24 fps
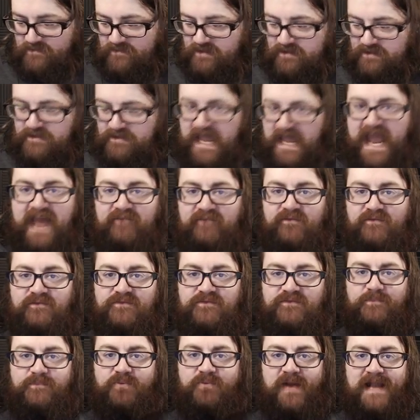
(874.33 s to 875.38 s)
half of the
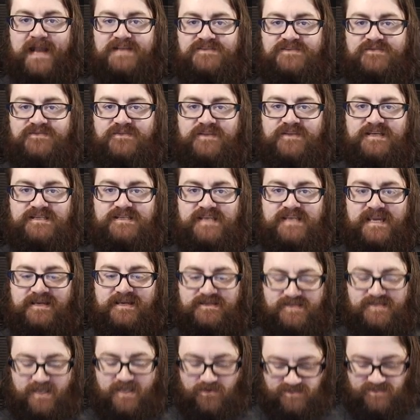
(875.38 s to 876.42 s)
price for these inks
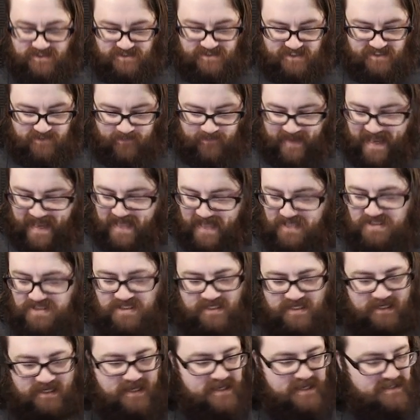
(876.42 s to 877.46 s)
goes into the packaging.
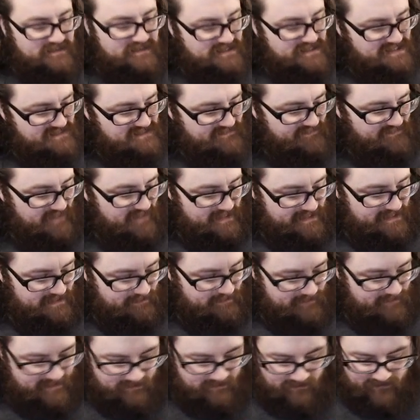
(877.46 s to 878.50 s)
This is fucking
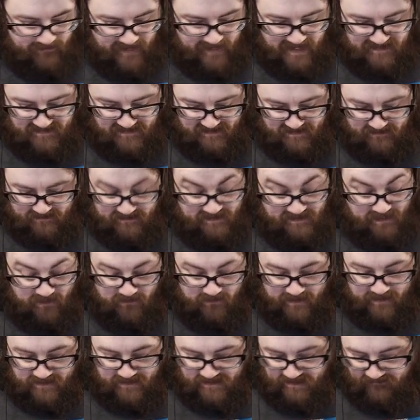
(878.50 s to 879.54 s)
amazing. Sorry, I
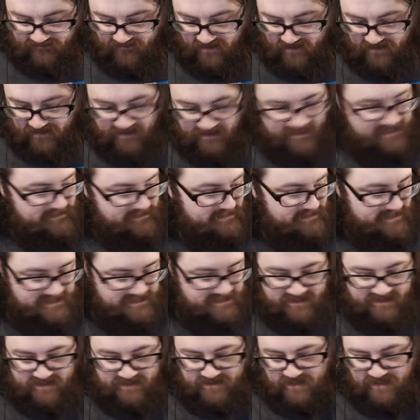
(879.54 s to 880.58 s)
said fuck again, but it's
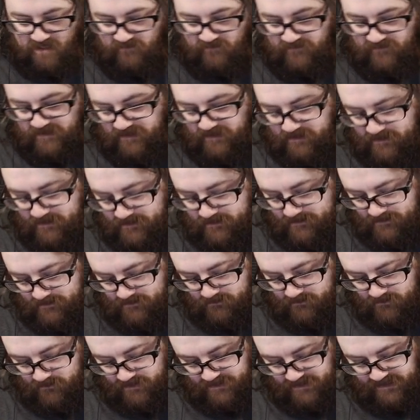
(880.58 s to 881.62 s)
deserving.
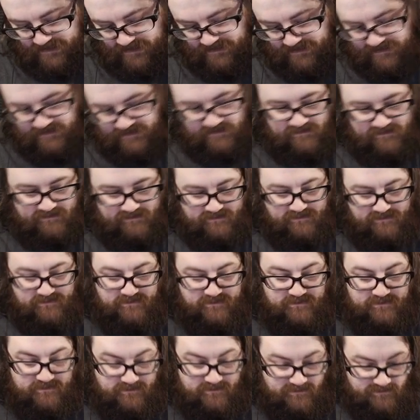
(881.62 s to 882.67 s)
What is this?
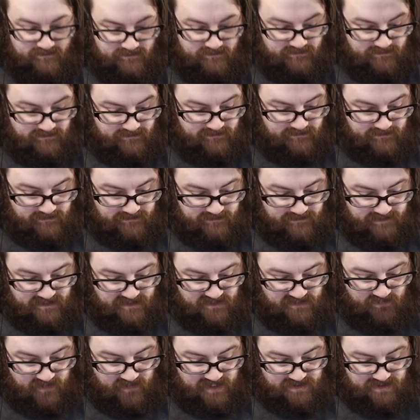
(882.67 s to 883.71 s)

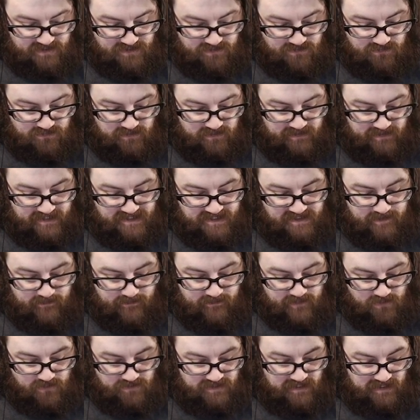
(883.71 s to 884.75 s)
Special Release
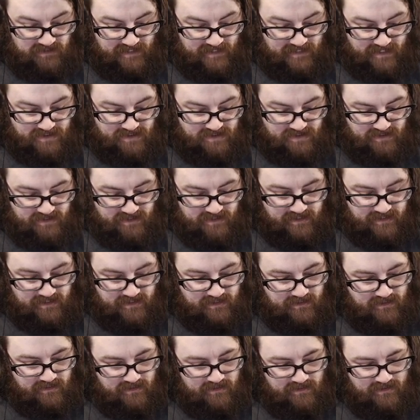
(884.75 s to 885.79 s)
Mute Collection.
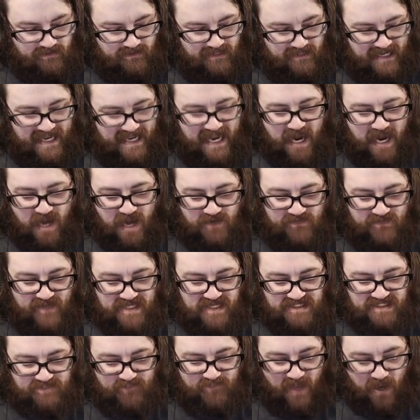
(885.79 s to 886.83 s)
Are these
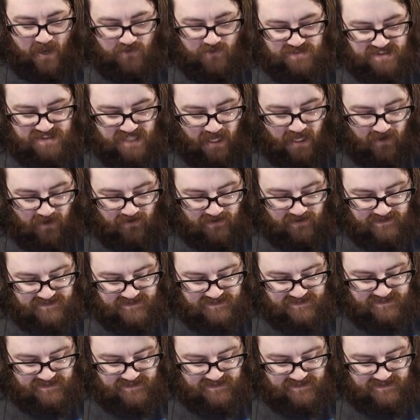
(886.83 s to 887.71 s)
postcards?